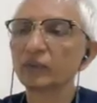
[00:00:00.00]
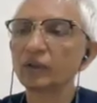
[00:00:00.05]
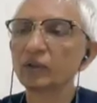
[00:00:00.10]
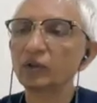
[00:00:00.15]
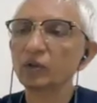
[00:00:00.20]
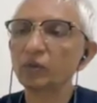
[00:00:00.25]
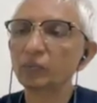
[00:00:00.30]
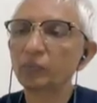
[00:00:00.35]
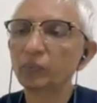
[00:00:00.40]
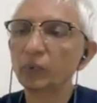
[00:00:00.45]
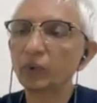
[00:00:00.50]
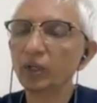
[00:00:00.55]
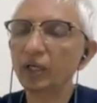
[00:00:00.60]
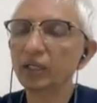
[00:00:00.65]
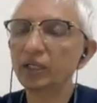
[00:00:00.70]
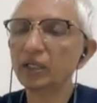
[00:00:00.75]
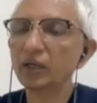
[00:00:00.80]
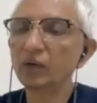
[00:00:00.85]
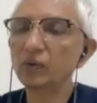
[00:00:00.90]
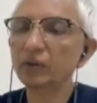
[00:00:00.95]
you pull
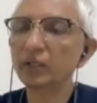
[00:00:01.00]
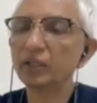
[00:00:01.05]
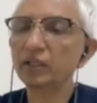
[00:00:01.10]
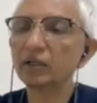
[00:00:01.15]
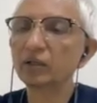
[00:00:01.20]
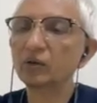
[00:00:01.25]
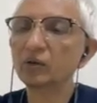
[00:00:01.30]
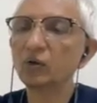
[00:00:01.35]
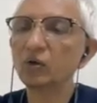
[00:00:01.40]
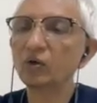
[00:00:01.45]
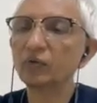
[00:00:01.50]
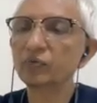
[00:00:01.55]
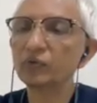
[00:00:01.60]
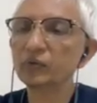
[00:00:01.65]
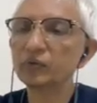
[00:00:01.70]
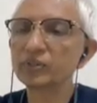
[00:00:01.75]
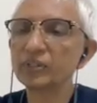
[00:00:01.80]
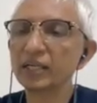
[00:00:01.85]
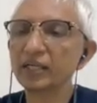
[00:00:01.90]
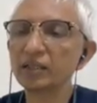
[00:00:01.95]
it down, it will go a few
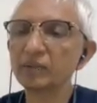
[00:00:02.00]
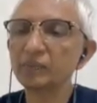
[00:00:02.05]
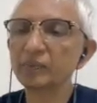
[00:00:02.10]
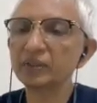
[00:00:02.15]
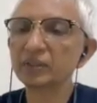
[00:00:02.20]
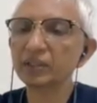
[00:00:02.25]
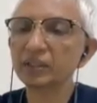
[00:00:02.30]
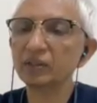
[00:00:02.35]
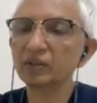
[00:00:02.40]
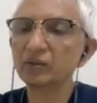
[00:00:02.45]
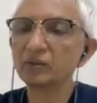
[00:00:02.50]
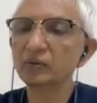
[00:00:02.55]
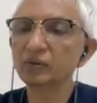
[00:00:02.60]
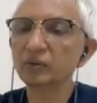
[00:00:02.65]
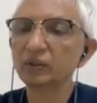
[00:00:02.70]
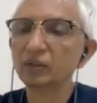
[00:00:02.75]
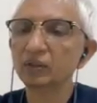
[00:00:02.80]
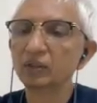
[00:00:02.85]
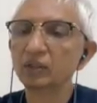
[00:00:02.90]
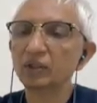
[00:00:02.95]
centimeters into,
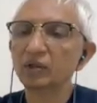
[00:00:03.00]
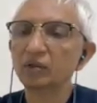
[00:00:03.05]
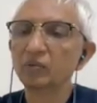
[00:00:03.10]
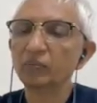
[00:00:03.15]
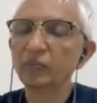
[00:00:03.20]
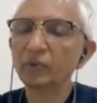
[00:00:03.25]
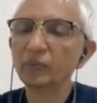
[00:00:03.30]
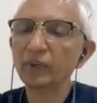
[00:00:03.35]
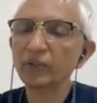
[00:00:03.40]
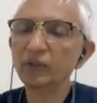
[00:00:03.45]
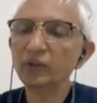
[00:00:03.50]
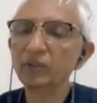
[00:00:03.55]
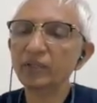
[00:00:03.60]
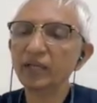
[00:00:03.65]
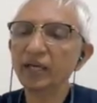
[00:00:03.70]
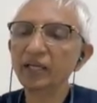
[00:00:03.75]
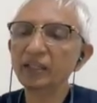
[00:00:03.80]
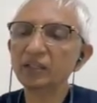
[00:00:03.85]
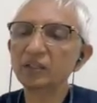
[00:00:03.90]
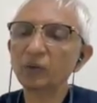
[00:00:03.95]
but when you
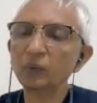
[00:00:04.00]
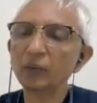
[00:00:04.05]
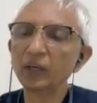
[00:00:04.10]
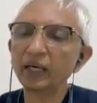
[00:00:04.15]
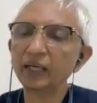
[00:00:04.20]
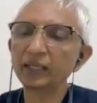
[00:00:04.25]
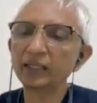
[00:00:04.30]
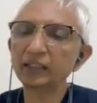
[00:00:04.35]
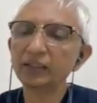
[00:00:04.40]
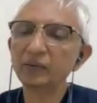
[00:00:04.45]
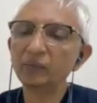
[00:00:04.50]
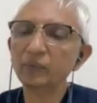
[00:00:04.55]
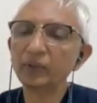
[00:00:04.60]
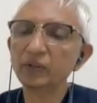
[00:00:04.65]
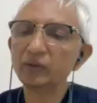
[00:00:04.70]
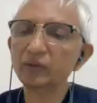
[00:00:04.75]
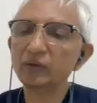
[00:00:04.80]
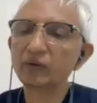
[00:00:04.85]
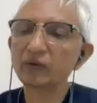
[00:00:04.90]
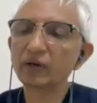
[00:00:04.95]
take the wire, when
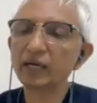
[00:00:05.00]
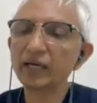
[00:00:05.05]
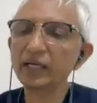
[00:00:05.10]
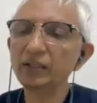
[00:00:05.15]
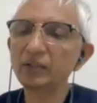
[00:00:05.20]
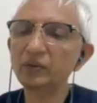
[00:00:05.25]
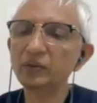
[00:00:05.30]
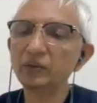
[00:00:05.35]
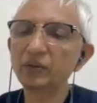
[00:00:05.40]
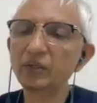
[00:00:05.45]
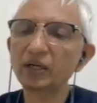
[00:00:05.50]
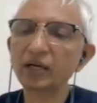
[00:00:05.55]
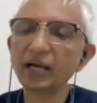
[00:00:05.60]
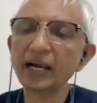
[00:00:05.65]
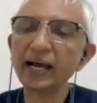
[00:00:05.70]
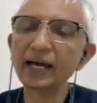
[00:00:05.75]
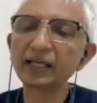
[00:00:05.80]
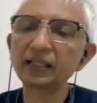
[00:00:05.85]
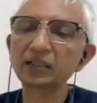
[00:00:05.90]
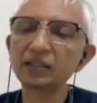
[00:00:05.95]
you try to
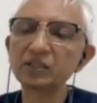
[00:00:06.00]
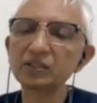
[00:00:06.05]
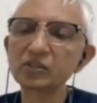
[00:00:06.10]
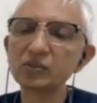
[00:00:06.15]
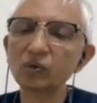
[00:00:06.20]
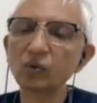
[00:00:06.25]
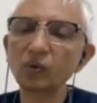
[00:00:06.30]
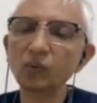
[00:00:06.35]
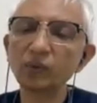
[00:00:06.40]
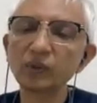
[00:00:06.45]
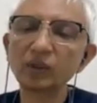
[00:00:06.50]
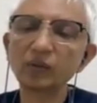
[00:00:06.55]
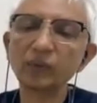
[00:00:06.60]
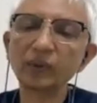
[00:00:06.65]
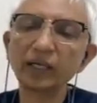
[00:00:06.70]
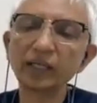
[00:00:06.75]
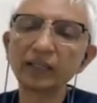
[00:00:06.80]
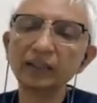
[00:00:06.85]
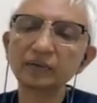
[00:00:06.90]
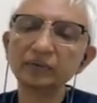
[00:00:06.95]
track this over the
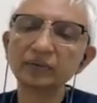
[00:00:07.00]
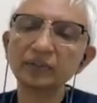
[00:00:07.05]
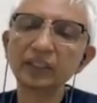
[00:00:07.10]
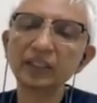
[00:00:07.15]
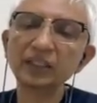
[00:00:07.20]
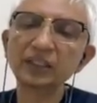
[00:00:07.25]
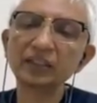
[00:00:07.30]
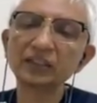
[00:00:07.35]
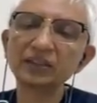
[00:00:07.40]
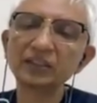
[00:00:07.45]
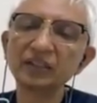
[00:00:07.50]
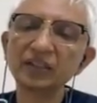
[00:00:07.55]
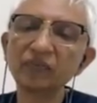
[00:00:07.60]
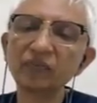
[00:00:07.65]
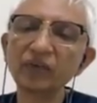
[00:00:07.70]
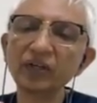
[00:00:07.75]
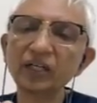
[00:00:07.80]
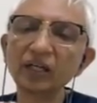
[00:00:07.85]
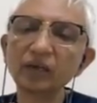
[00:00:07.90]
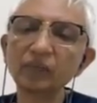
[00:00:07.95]
wire, it's
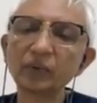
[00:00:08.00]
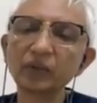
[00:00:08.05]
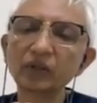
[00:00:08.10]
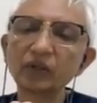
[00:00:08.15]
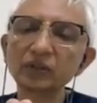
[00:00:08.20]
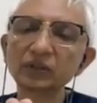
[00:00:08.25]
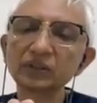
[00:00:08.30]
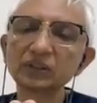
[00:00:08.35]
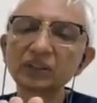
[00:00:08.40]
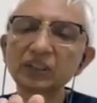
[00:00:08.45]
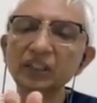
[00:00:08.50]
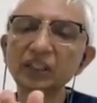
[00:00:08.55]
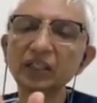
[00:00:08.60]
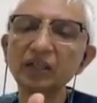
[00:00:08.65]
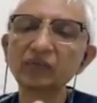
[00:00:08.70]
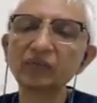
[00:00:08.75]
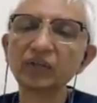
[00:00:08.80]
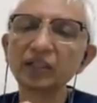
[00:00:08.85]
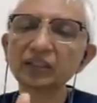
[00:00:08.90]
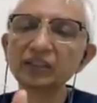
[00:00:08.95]
difficult because this
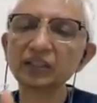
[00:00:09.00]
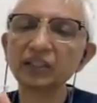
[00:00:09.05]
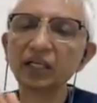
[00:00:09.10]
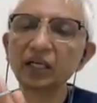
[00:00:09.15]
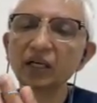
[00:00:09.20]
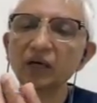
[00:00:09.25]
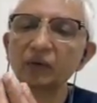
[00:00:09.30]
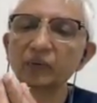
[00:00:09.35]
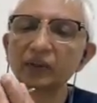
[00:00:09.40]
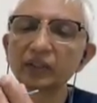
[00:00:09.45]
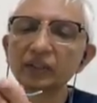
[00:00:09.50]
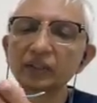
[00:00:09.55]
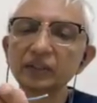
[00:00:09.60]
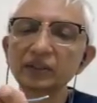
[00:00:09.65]
curve doesn't allow it.